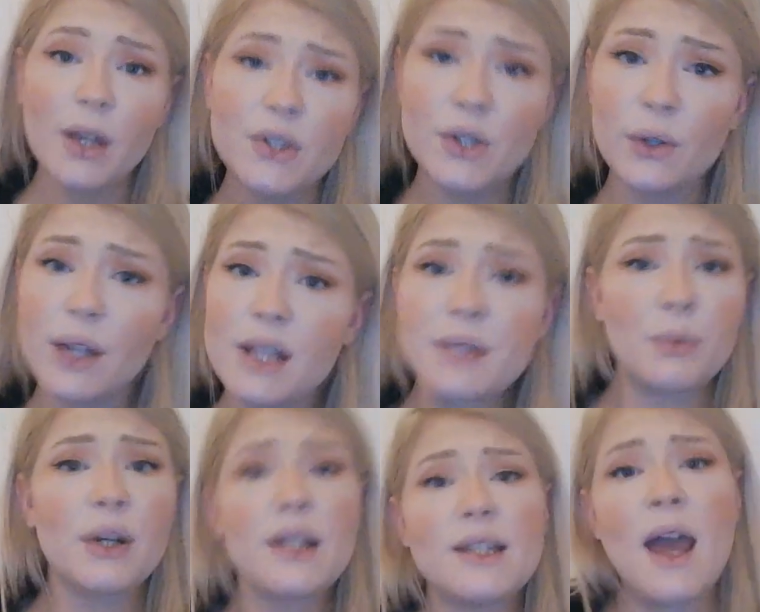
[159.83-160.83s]
So let's
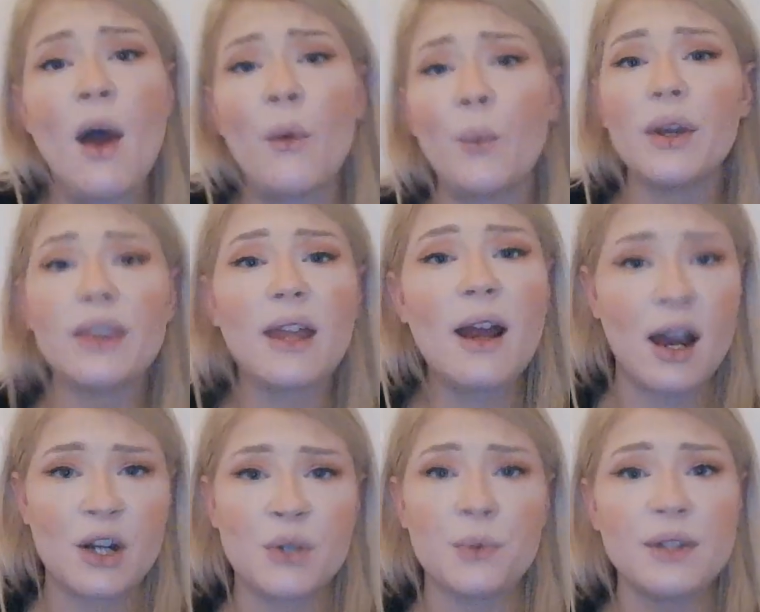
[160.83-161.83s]
break down what that
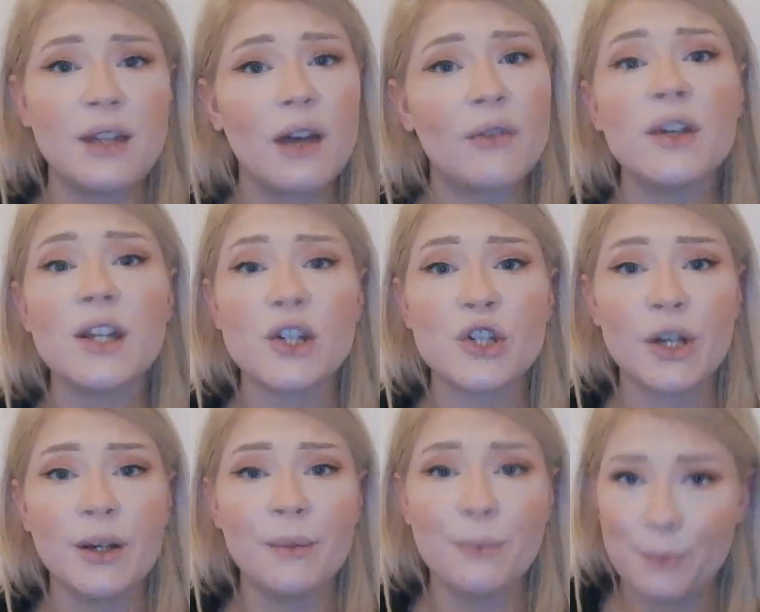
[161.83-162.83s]
actual
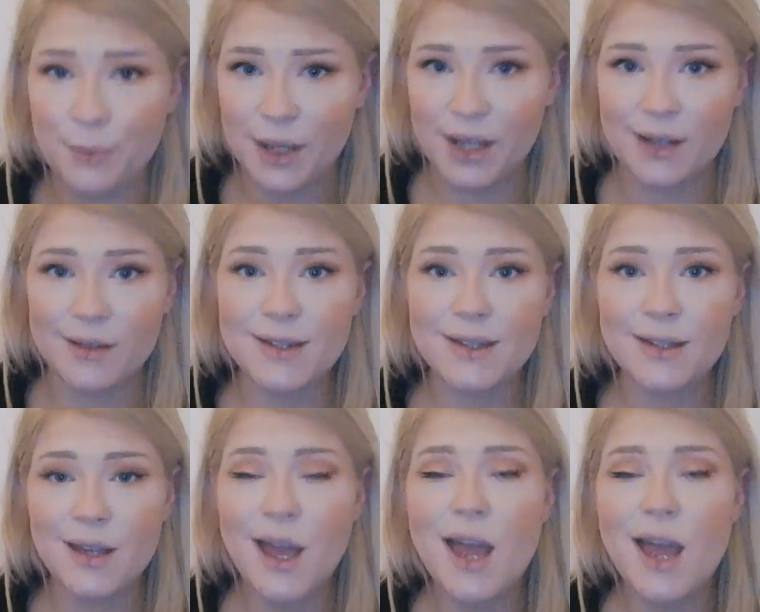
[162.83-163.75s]
definition means.